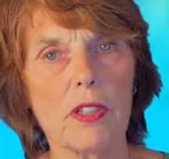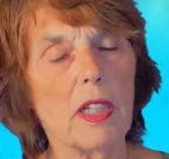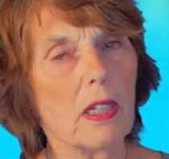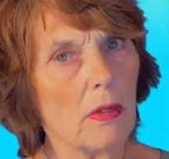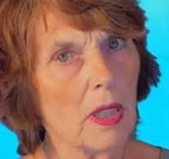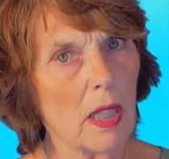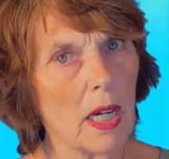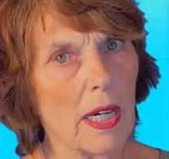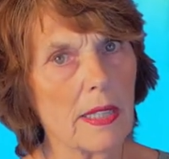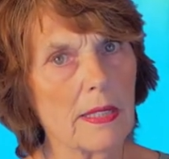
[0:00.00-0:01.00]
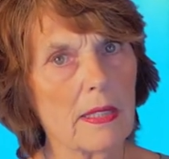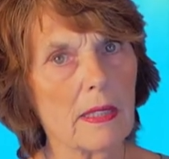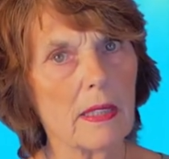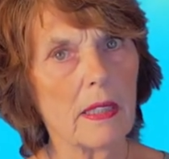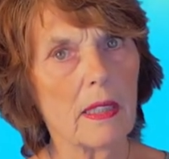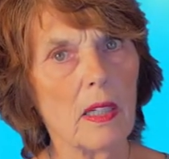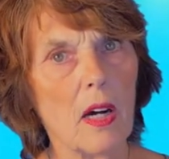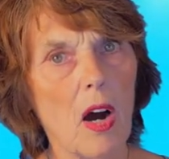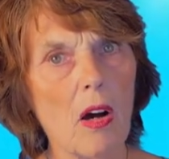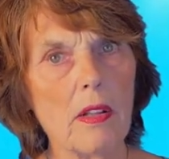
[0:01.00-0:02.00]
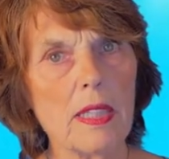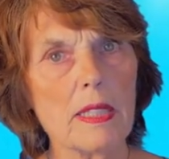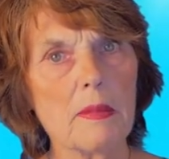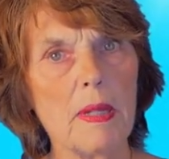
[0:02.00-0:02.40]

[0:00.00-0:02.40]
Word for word: And then I realized all these